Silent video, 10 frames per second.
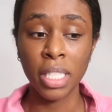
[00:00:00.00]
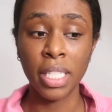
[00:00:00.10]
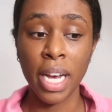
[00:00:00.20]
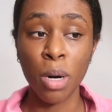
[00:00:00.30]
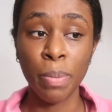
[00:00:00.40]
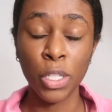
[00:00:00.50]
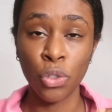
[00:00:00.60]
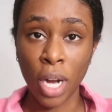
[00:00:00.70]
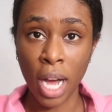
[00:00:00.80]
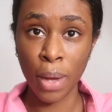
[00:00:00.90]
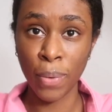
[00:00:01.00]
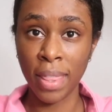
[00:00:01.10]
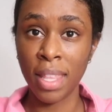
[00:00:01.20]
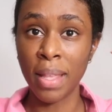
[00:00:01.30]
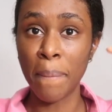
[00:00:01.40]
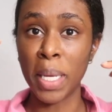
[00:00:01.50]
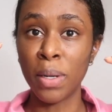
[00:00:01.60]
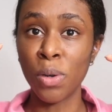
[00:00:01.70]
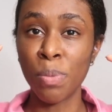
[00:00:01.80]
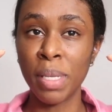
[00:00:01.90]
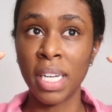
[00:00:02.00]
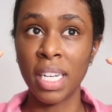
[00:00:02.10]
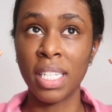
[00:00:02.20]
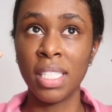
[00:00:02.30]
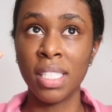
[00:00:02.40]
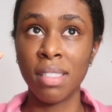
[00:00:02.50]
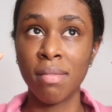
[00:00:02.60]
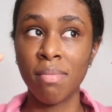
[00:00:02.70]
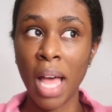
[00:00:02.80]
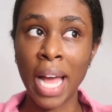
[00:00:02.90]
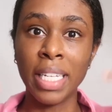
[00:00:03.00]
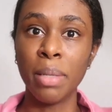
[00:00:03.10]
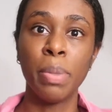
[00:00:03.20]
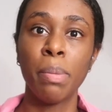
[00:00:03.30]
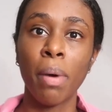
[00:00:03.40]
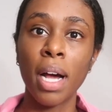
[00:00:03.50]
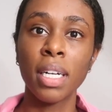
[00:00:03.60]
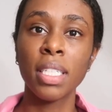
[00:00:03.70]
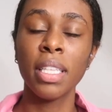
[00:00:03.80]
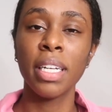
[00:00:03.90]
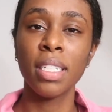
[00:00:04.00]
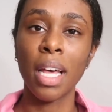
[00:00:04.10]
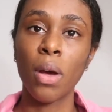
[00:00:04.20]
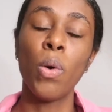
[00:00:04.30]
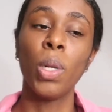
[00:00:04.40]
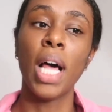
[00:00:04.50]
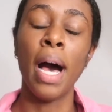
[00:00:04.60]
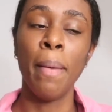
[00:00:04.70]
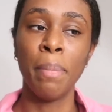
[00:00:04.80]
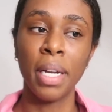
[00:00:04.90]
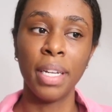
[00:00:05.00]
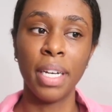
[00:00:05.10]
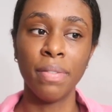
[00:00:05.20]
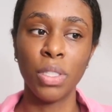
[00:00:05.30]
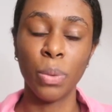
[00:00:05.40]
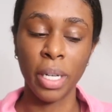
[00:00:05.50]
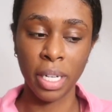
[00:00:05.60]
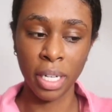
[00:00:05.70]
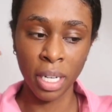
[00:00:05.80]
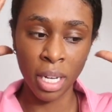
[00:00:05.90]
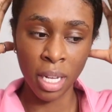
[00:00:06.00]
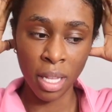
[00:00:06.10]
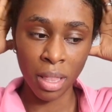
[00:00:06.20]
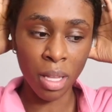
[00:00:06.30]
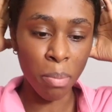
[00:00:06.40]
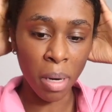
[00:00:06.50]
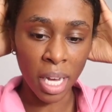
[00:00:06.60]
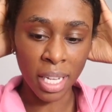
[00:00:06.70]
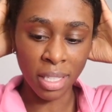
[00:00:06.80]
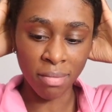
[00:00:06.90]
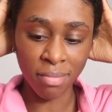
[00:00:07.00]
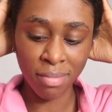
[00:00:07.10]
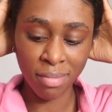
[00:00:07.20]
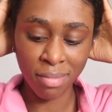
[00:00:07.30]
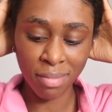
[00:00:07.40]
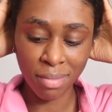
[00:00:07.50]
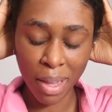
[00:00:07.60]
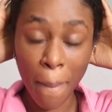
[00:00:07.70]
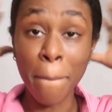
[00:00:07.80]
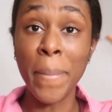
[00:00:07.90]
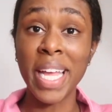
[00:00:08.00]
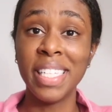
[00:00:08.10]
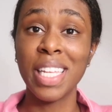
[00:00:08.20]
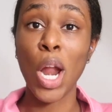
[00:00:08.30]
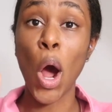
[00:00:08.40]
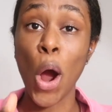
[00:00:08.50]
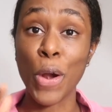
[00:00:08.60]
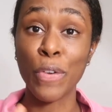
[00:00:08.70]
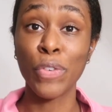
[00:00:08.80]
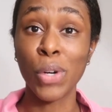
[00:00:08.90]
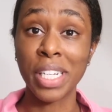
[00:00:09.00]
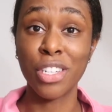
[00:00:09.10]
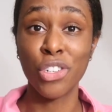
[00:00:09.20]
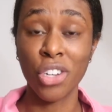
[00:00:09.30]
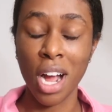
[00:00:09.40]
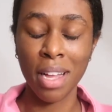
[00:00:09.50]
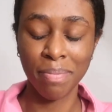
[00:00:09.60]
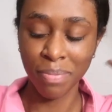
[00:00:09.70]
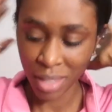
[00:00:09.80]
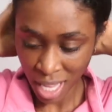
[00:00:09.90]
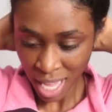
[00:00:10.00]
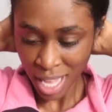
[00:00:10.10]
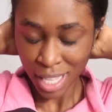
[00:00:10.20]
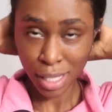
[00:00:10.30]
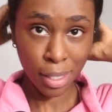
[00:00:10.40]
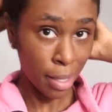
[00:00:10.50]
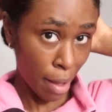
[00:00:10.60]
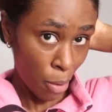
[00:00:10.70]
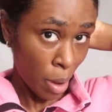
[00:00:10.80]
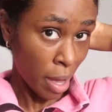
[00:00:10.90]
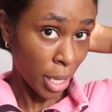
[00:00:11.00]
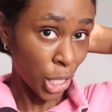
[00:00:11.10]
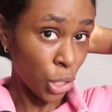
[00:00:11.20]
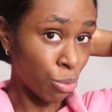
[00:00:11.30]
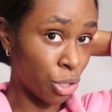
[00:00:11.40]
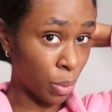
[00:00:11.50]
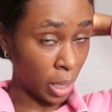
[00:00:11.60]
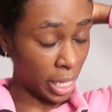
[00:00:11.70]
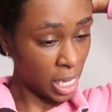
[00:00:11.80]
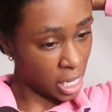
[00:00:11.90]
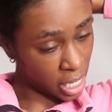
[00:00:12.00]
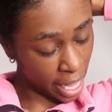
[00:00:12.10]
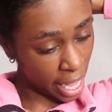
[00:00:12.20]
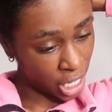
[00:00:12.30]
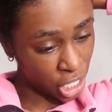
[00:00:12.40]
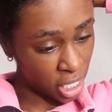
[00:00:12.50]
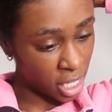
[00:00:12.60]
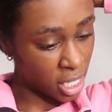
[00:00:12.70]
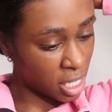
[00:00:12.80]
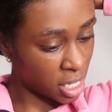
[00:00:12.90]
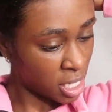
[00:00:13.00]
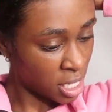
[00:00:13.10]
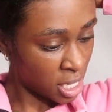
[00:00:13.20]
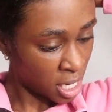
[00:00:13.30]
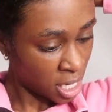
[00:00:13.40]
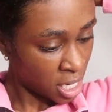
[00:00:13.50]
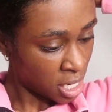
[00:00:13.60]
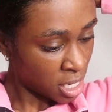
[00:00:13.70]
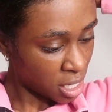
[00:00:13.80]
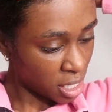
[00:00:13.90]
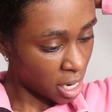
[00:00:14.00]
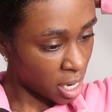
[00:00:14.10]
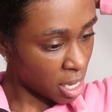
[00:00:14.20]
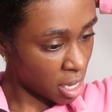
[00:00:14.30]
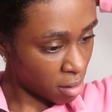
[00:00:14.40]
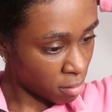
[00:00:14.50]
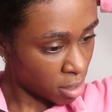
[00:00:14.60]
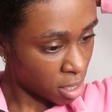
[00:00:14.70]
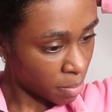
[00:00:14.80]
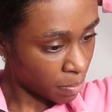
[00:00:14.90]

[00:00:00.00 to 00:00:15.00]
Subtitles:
to help it dry within the middle, because I did put product in there, not a whole lot, but enough to where the bun makes it harder for it to dry. So usually I just take out,